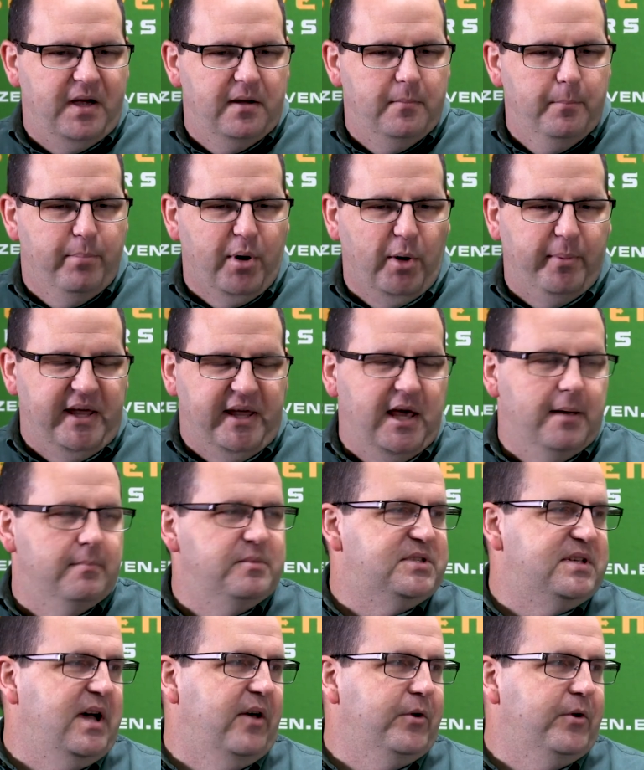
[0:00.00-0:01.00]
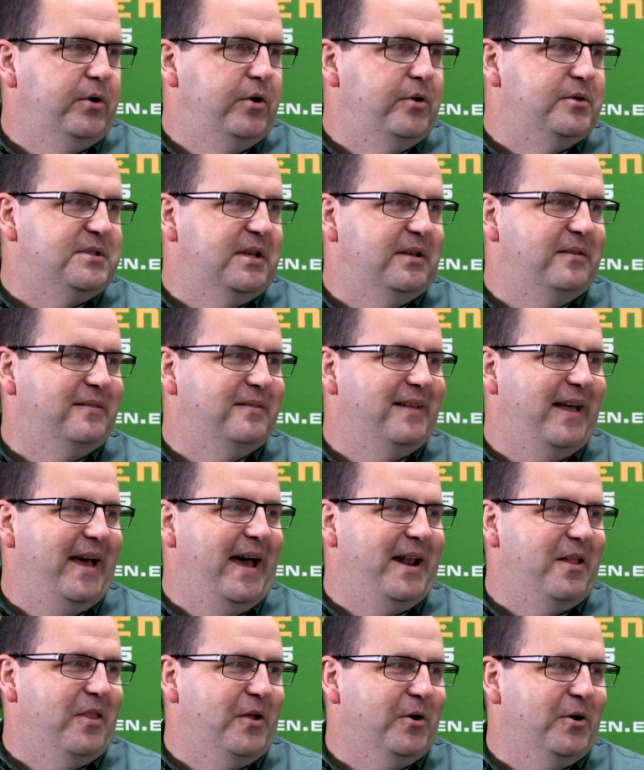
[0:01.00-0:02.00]
Birmingham Southern, who's the
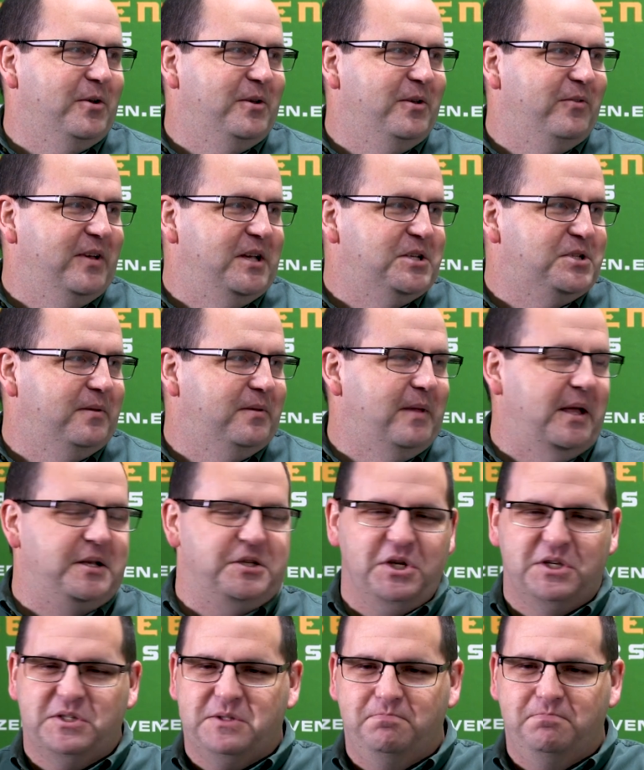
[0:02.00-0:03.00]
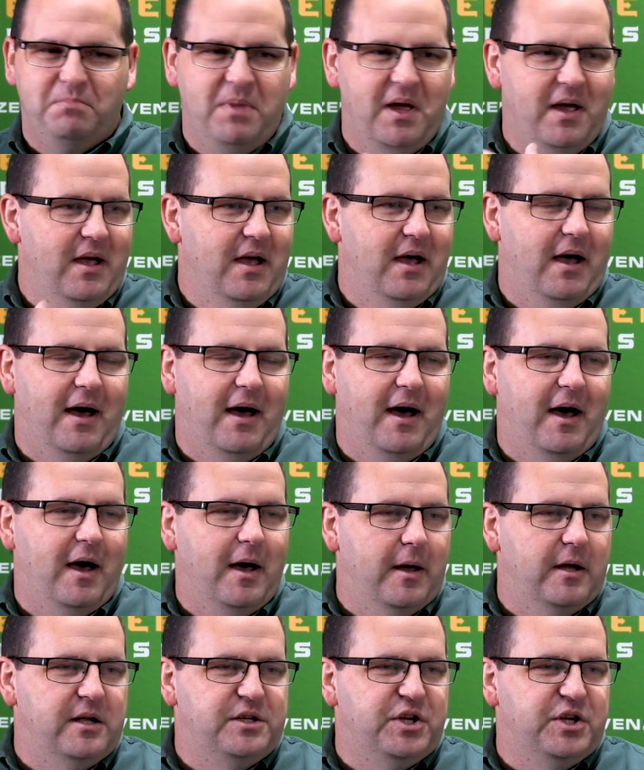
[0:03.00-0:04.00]
head of their division. They just
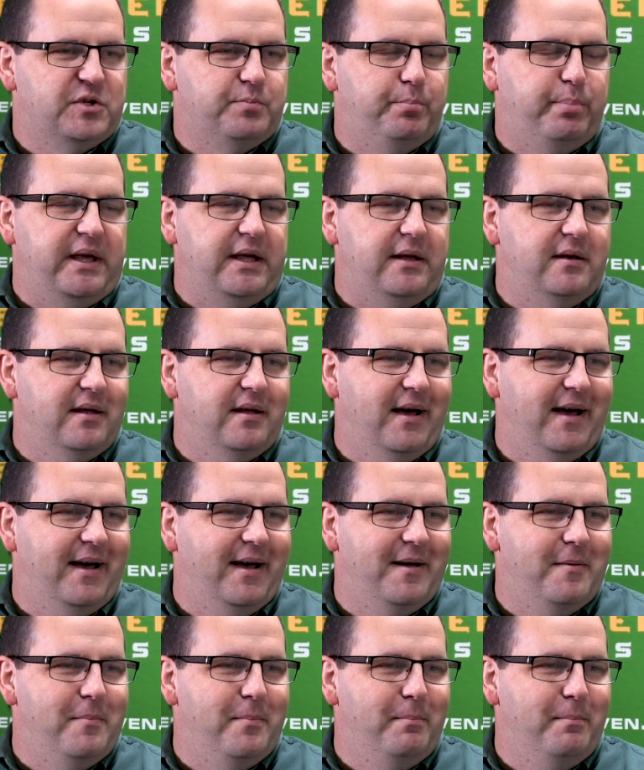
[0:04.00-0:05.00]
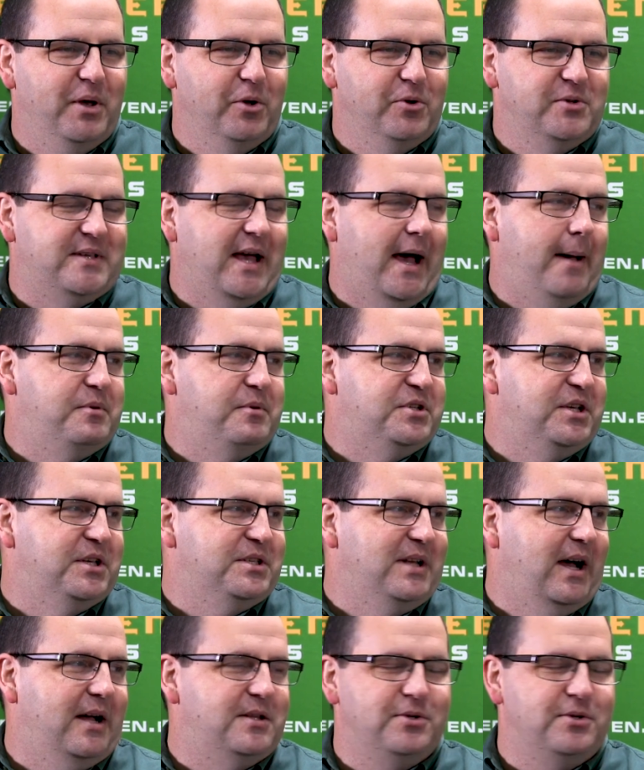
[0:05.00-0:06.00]
beat Millsaps just
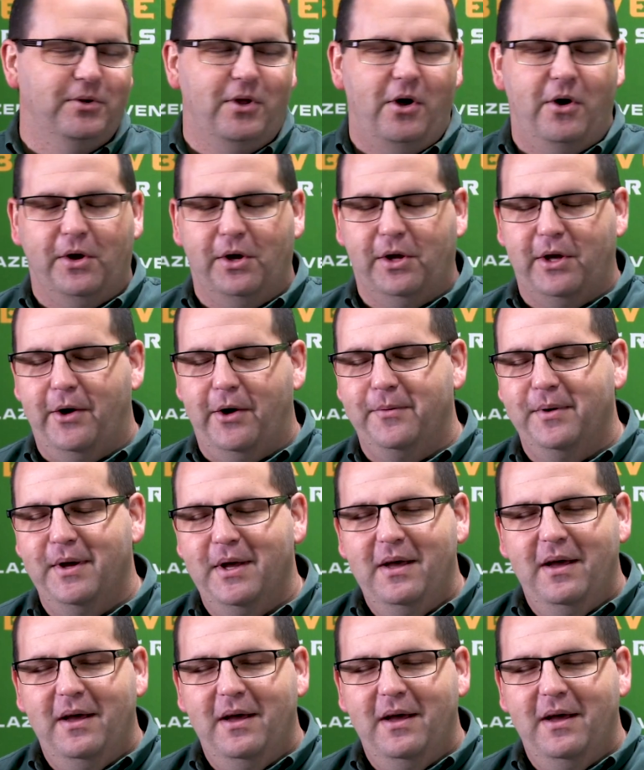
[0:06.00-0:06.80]
not too long ago.